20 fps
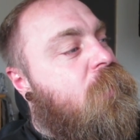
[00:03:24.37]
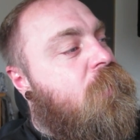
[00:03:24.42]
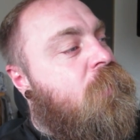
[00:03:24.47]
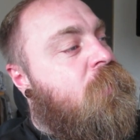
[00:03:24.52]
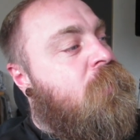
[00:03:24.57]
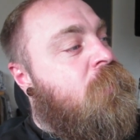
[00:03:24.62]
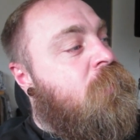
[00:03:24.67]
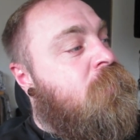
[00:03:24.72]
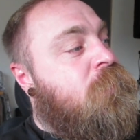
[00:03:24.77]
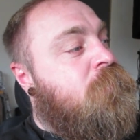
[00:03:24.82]

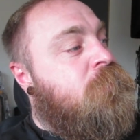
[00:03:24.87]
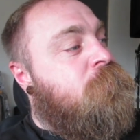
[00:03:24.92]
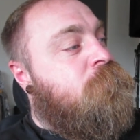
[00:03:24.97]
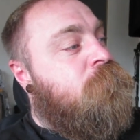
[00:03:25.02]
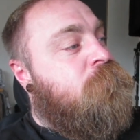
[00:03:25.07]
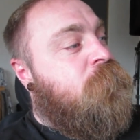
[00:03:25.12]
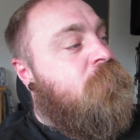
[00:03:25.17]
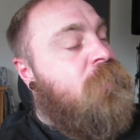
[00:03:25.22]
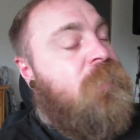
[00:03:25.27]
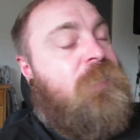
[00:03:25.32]

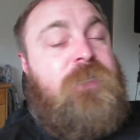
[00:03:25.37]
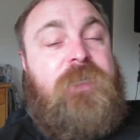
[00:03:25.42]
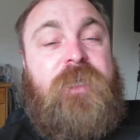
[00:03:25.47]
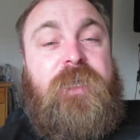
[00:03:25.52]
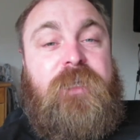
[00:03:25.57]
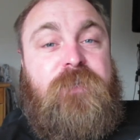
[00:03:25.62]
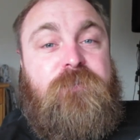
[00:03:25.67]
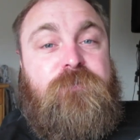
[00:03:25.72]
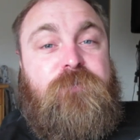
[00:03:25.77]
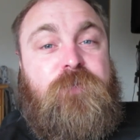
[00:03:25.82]
But I'll
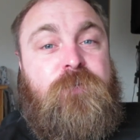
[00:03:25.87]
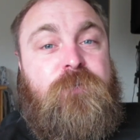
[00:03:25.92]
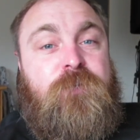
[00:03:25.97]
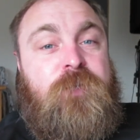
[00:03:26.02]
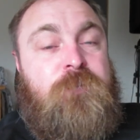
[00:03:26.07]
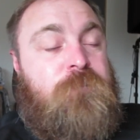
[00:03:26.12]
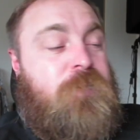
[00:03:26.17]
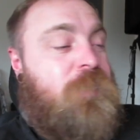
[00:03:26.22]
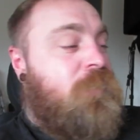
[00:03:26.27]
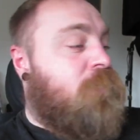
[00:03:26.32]
get the
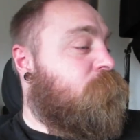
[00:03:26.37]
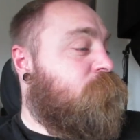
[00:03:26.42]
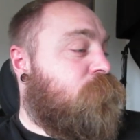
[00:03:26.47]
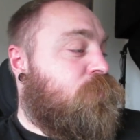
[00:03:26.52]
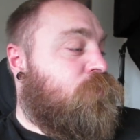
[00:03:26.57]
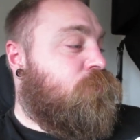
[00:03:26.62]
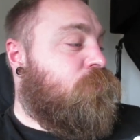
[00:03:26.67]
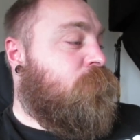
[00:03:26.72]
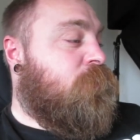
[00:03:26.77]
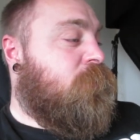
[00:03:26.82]
phone and pay it off
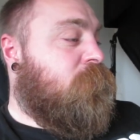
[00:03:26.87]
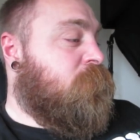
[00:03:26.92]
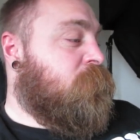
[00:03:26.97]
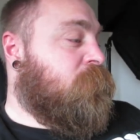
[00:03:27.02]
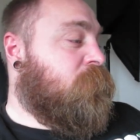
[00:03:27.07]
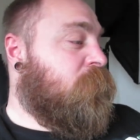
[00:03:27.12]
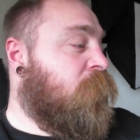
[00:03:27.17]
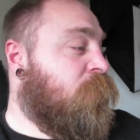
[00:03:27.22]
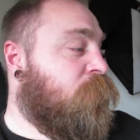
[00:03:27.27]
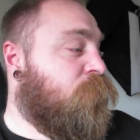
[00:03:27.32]
in 2
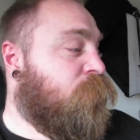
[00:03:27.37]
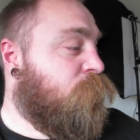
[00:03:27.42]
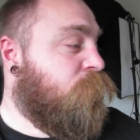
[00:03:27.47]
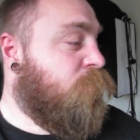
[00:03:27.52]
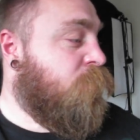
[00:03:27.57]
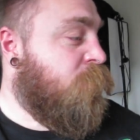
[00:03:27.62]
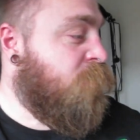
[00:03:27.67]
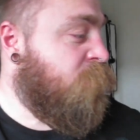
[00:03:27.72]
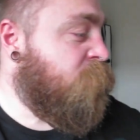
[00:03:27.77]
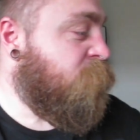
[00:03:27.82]
years. And 2
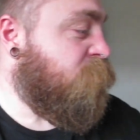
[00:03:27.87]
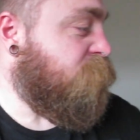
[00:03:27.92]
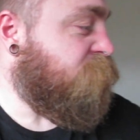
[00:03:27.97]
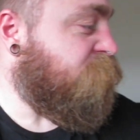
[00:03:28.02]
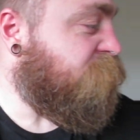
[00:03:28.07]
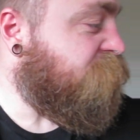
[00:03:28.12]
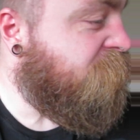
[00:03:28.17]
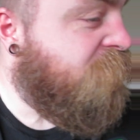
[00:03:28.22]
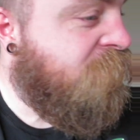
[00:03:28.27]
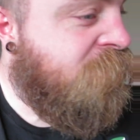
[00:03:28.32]
years,
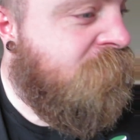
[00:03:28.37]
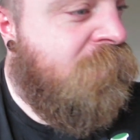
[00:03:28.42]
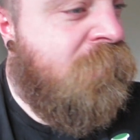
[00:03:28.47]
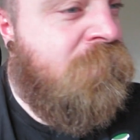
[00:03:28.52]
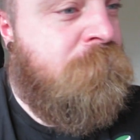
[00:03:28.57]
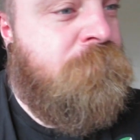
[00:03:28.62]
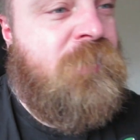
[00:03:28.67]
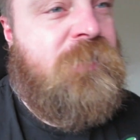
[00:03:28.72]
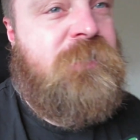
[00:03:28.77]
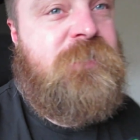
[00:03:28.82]
yeah,
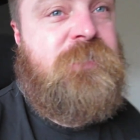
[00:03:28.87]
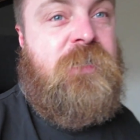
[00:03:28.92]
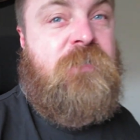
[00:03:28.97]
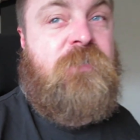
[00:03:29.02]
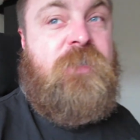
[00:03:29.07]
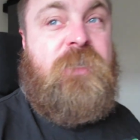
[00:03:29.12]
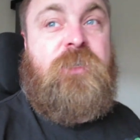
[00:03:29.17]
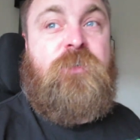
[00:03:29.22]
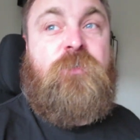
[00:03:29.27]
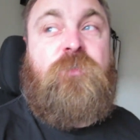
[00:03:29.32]
it might
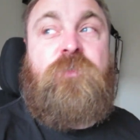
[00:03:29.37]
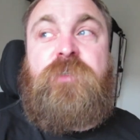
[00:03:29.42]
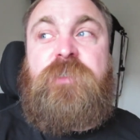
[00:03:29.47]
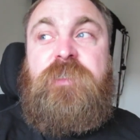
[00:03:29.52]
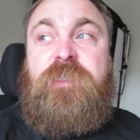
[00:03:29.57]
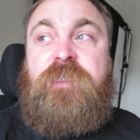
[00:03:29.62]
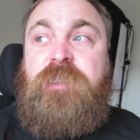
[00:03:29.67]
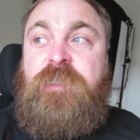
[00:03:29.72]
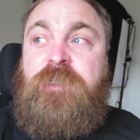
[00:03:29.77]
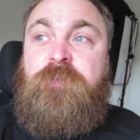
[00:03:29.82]
sound like a long
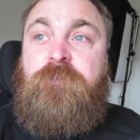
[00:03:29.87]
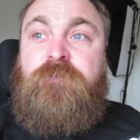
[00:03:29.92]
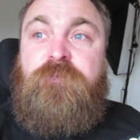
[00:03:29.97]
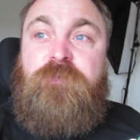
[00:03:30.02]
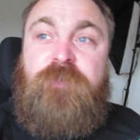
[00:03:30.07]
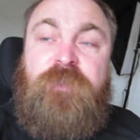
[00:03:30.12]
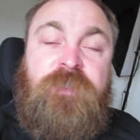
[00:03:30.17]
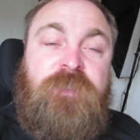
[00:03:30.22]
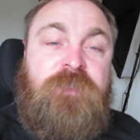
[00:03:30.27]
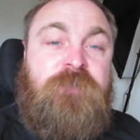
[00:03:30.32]

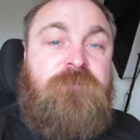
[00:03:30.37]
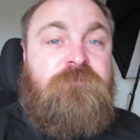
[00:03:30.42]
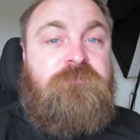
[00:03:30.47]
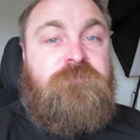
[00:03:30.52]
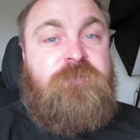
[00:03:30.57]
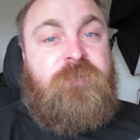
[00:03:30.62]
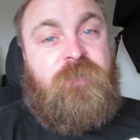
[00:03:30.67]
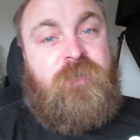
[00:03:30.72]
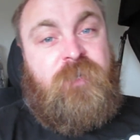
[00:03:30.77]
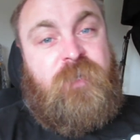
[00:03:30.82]
time,
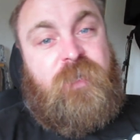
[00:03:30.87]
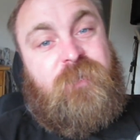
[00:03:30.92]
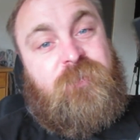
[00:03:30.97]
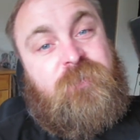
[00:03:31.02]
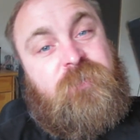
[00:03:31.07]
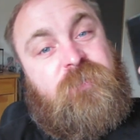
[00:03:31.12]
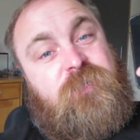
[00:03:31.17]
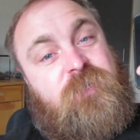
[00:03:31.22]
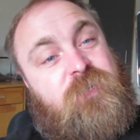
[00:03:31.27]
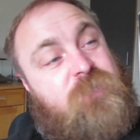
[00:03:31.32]
but I had
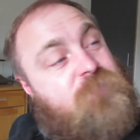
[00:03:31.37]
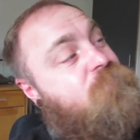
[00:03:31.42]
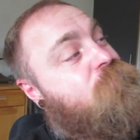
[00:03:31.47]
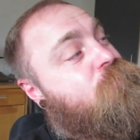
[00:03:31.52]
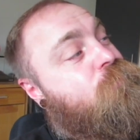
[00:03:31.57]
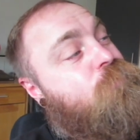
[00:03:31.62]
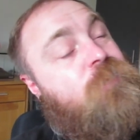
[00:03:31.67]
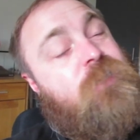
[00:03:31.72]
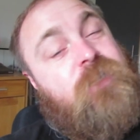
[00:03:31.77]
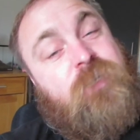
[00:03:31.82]
this like
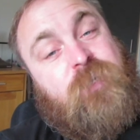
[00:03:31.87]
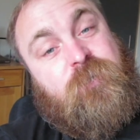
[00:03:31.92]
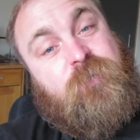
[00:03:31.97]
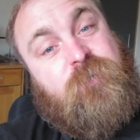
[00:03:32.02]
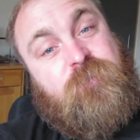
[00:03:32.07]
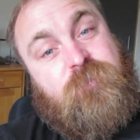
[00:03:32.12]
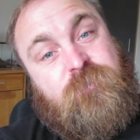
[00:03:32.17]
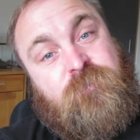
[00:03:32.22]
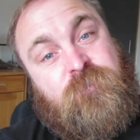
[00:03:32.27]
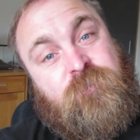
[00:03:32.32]
3
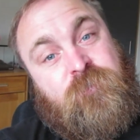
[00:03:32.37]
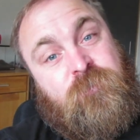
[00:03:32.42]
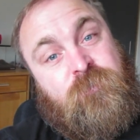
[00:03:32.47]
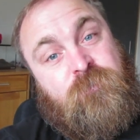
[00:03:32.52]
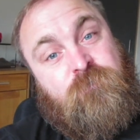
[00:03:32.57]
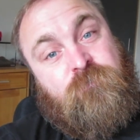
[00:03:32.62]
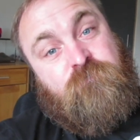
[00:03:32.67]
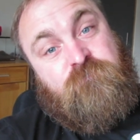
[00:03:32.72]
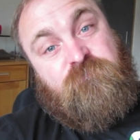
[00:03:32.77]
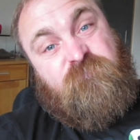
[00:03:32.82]
years,
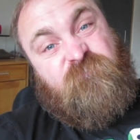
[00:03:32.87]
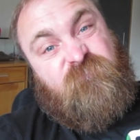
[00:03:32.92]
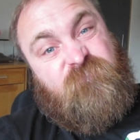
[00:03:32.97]
so